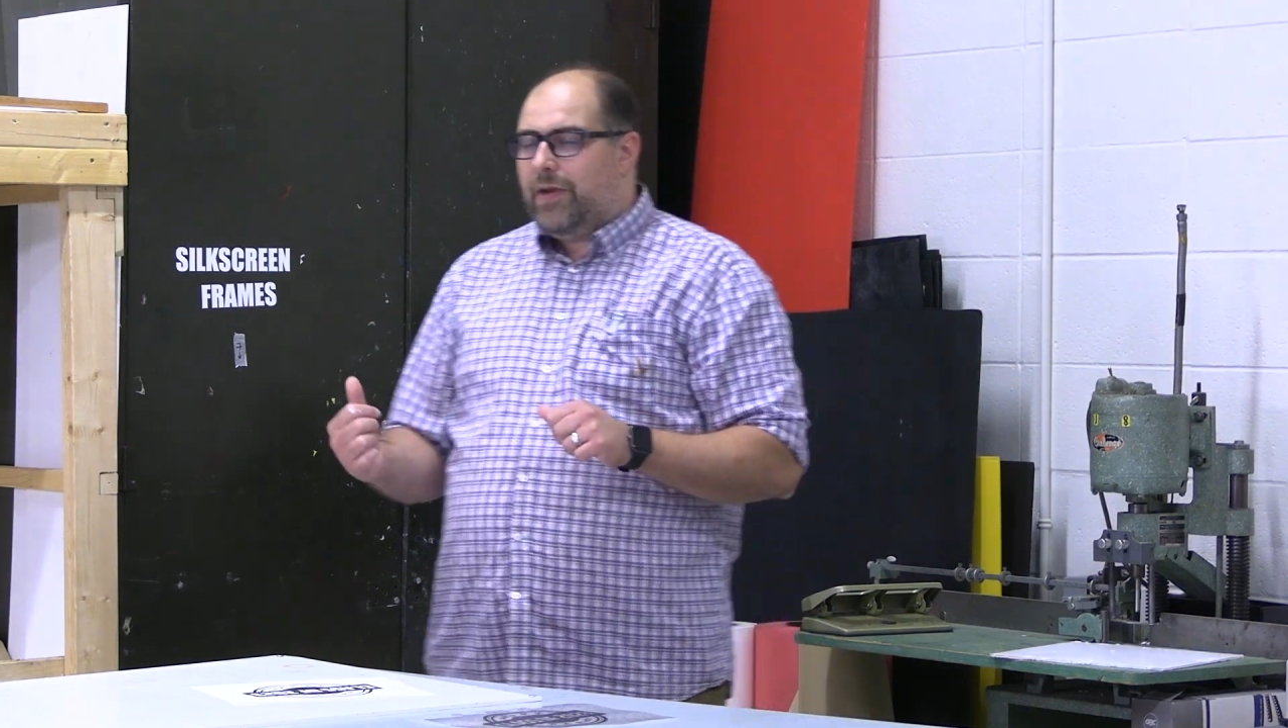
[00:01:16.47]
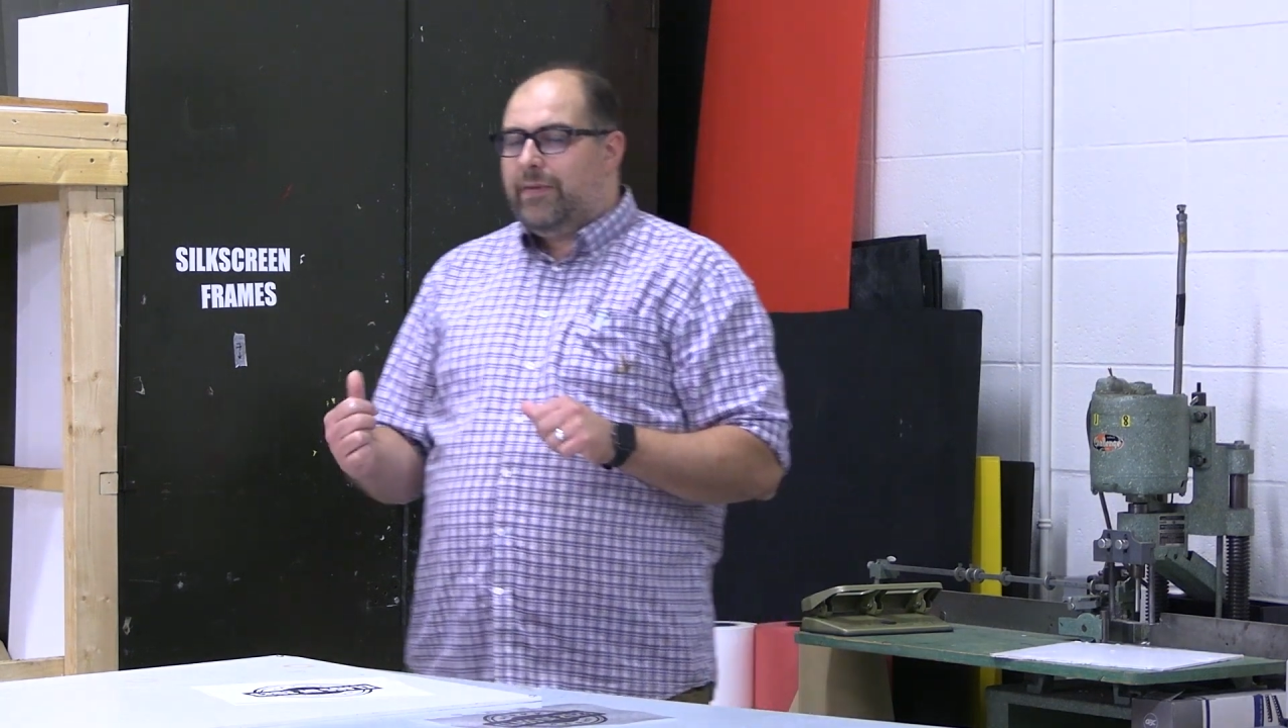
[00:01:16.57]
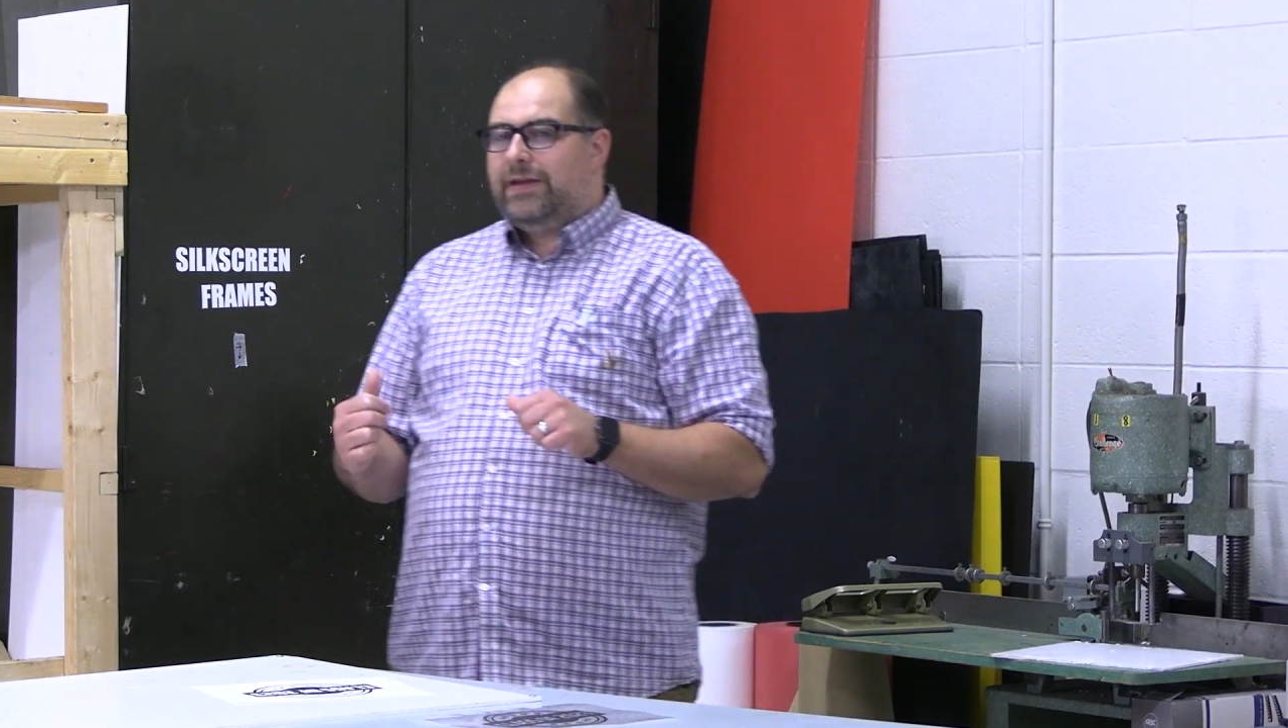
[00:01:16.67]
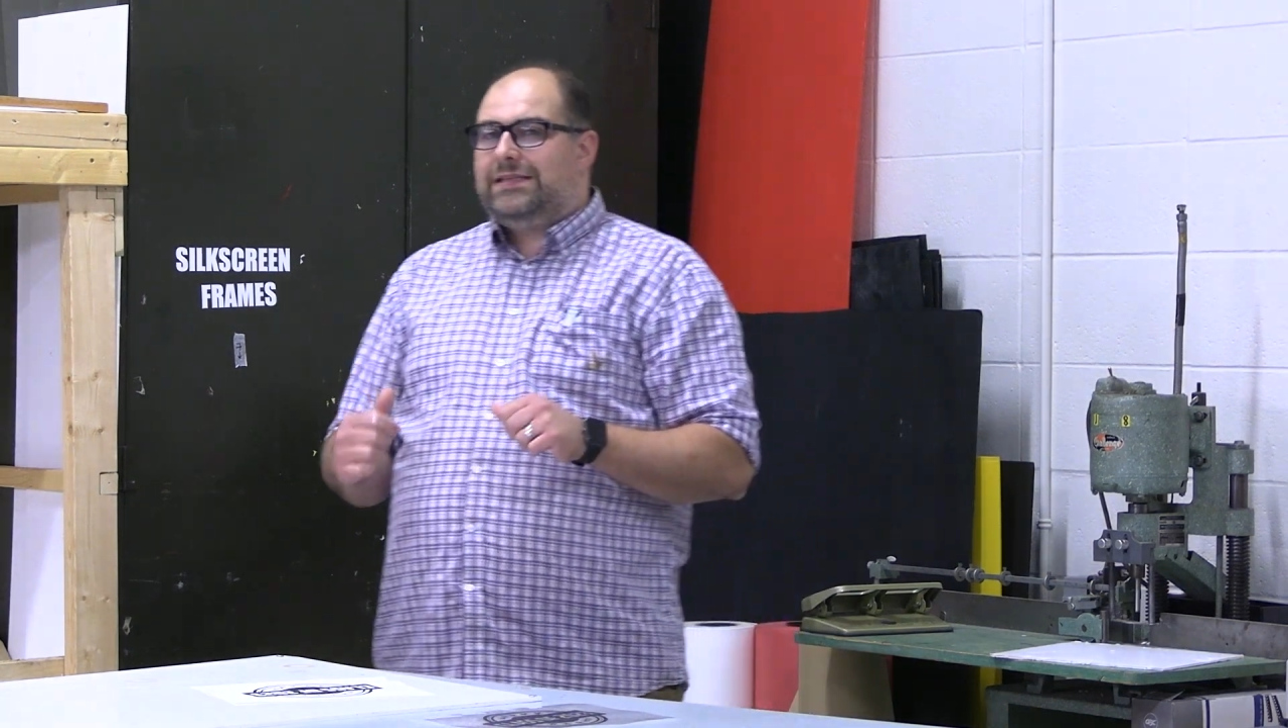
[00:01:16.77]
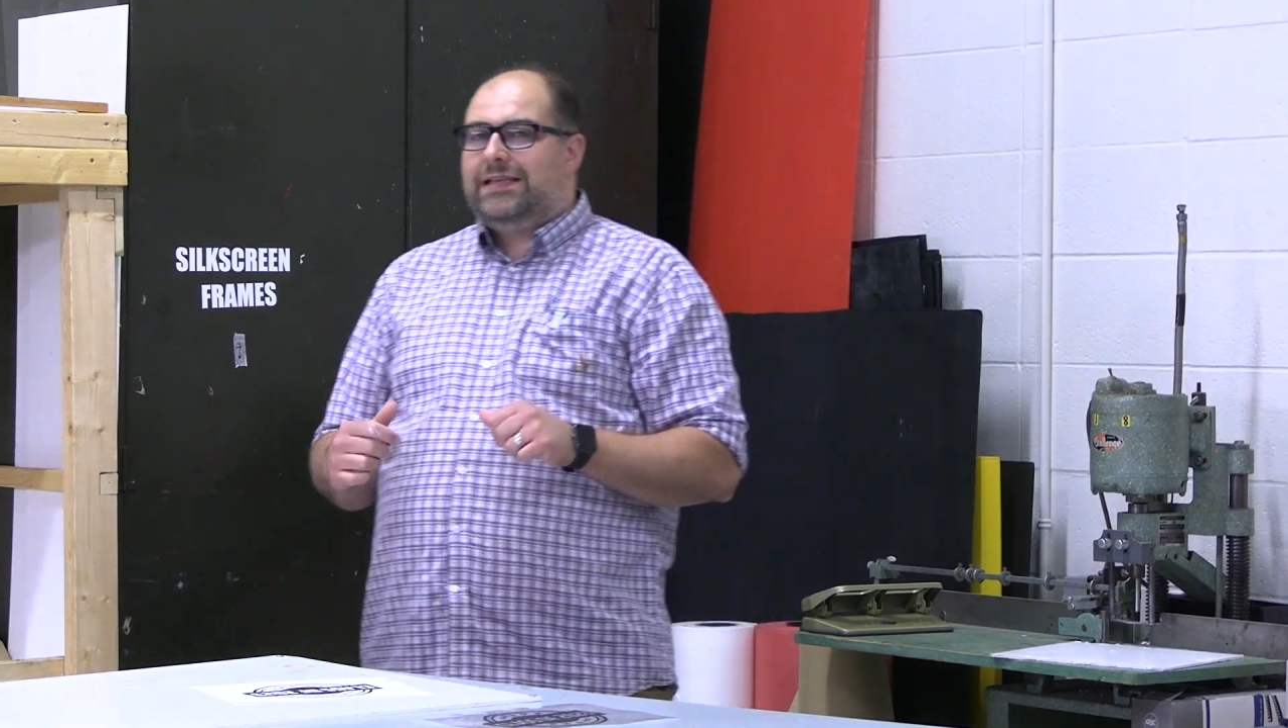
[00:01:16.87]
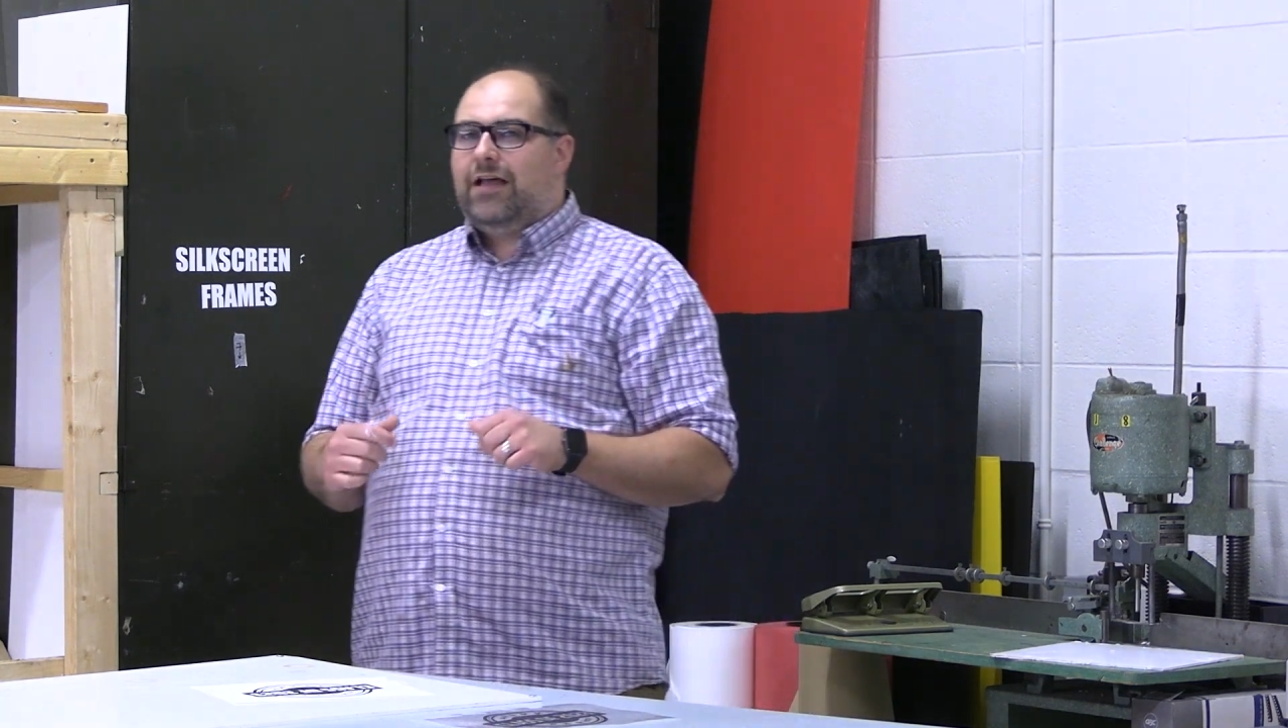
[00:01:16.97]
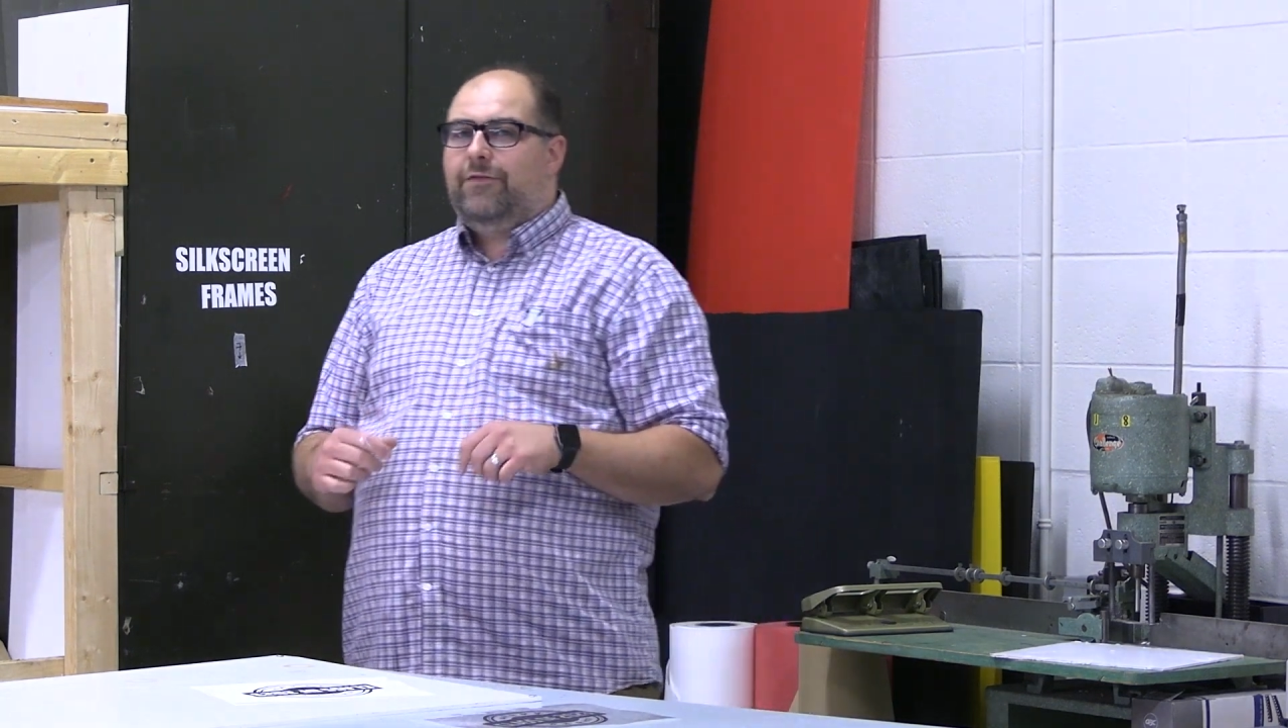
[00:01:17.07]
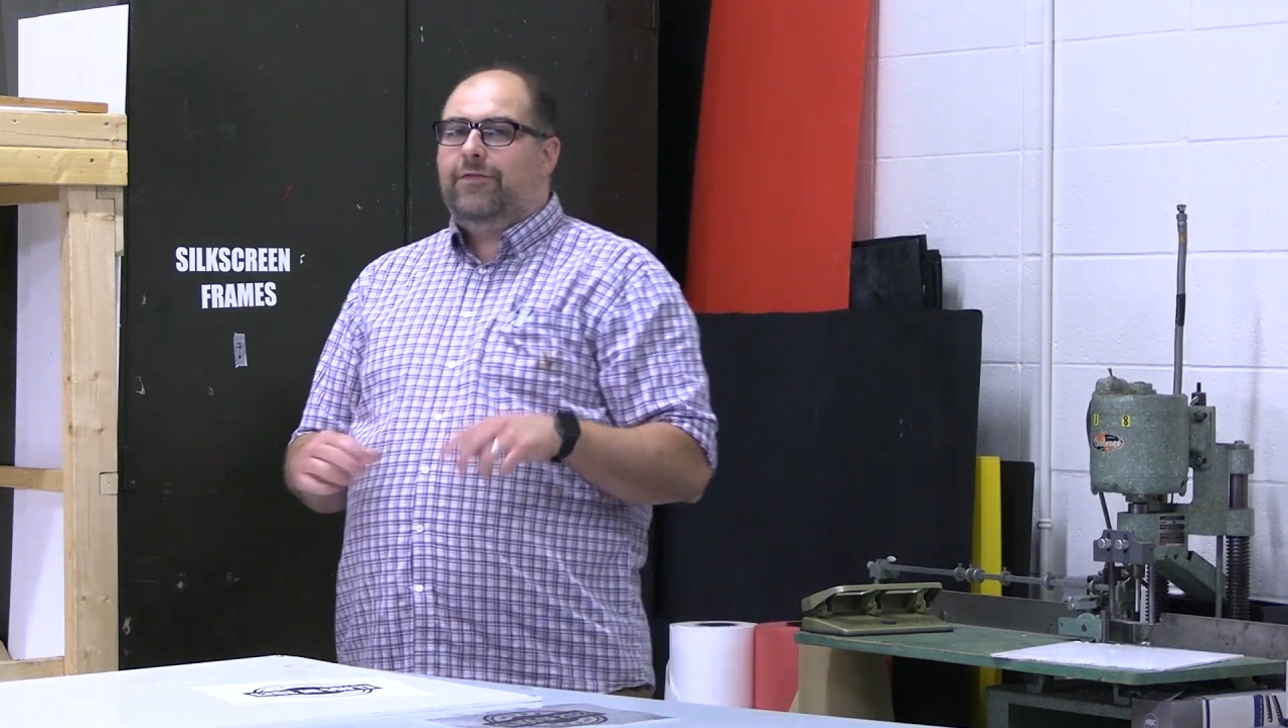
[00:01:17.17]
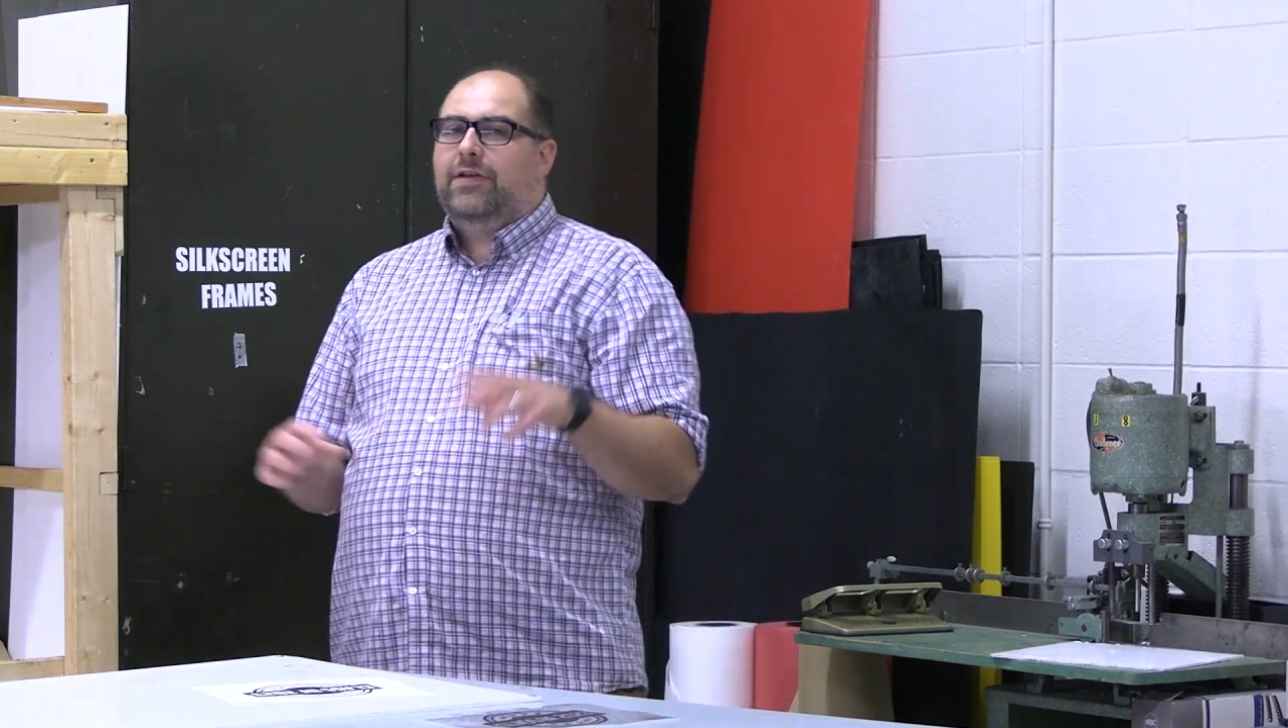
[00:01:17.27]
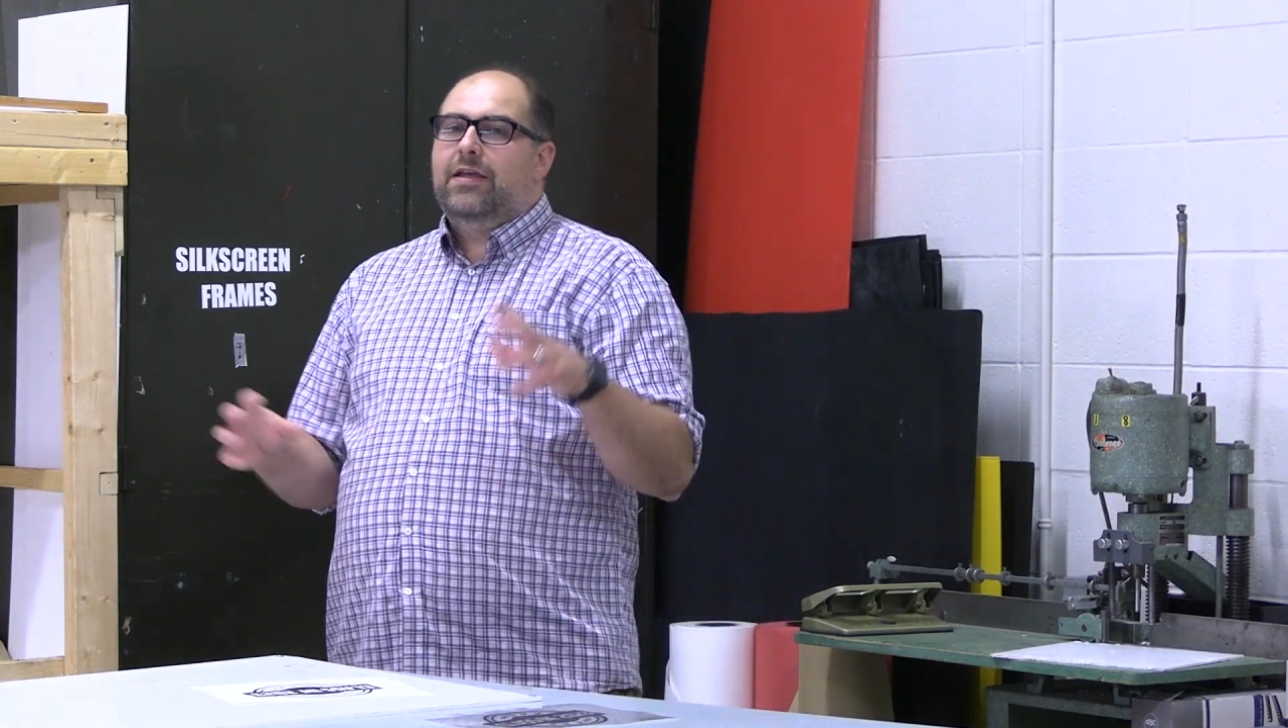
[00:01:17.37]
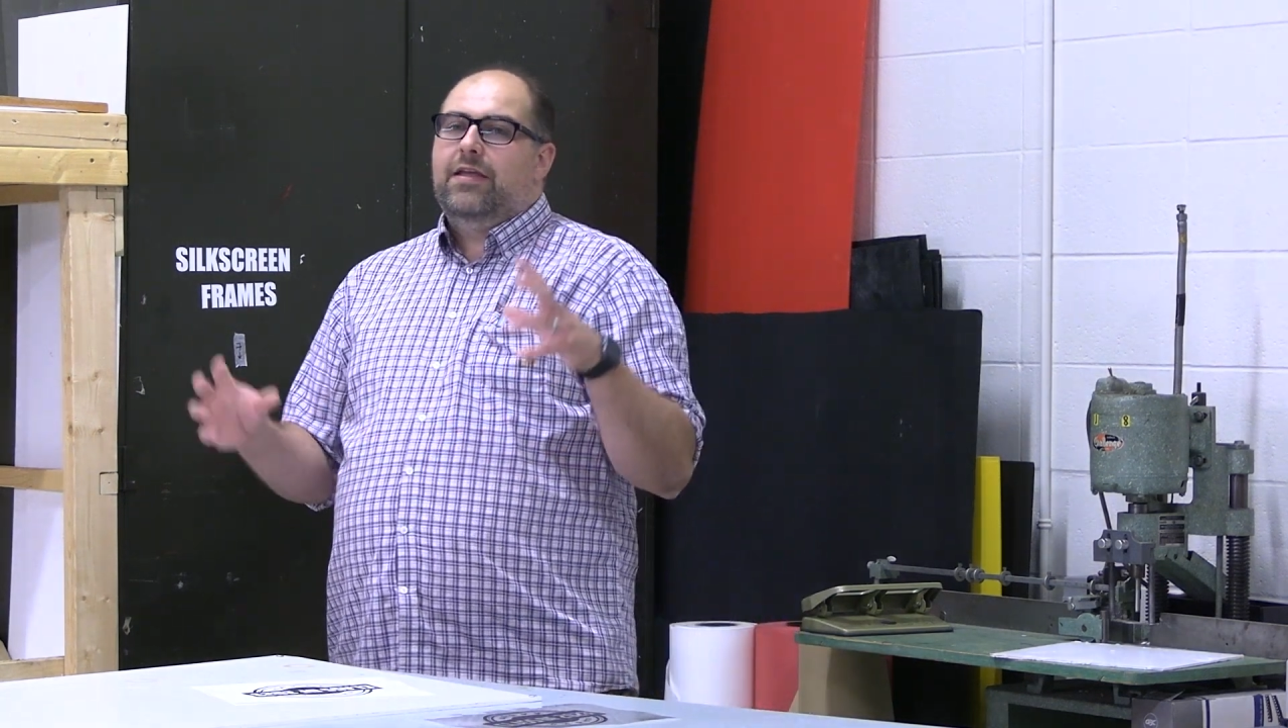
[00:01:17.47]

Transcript: by myself.